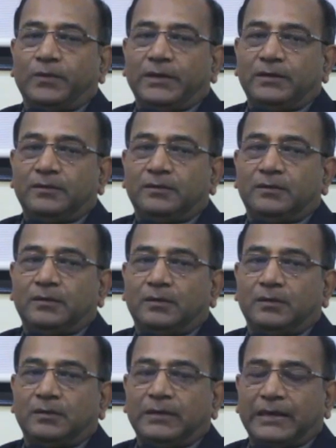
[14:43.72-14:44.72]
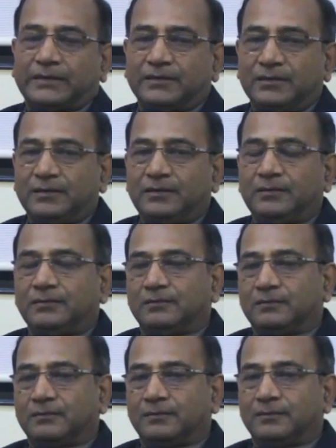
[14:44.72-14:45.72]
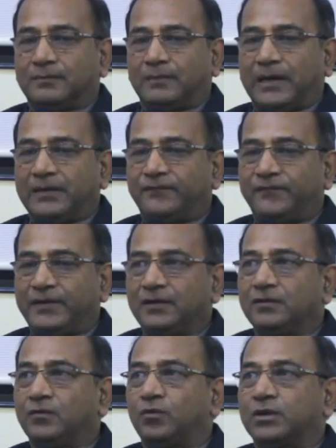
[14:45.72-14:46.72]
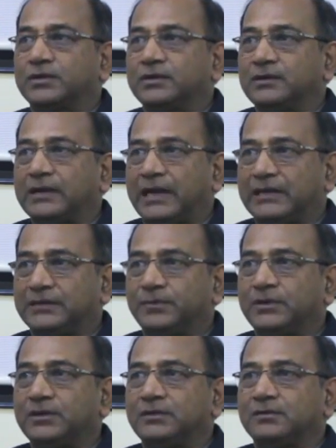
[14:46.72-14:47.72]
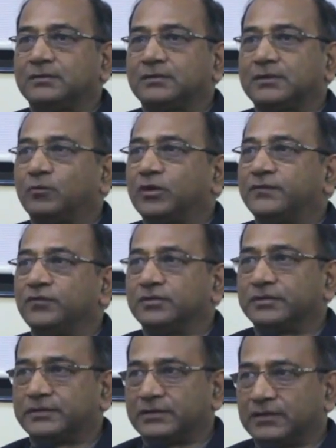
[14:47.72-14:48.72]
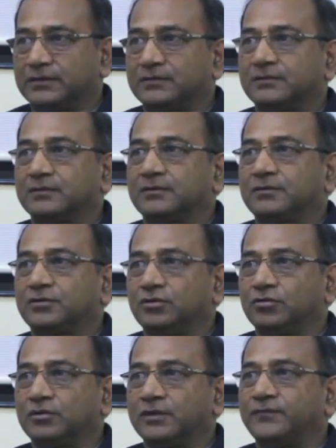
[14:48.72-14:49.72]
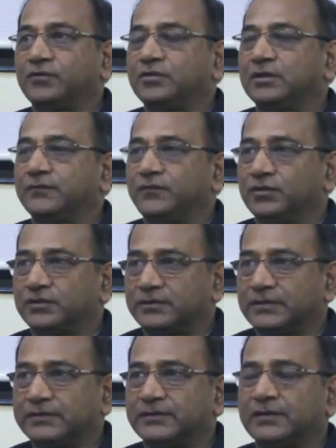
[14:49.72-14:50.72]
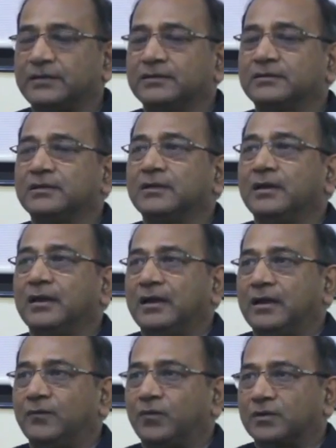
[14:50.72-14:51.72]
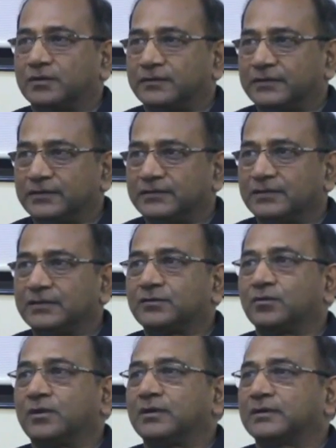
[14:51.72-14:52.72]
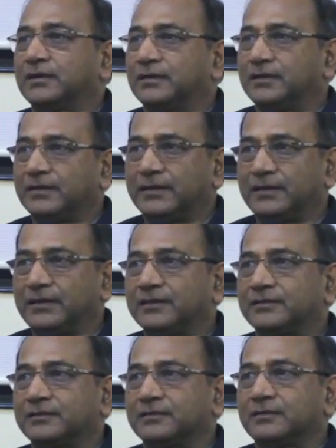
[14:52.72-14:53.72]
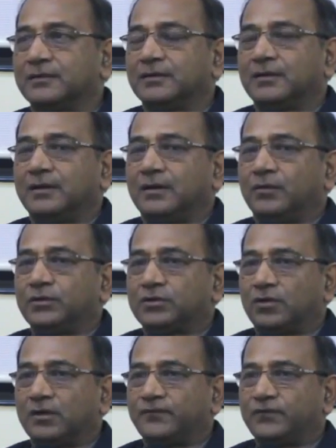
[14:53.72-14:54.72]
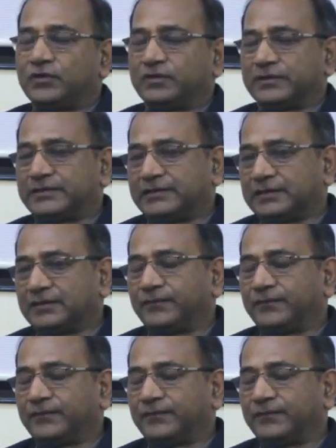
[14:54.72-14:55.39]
When luckily my field of working has been somewhat futuristic, so nuclear fusion is a futuristic thing. I worked on sensor network and other areas, which are all futuristic.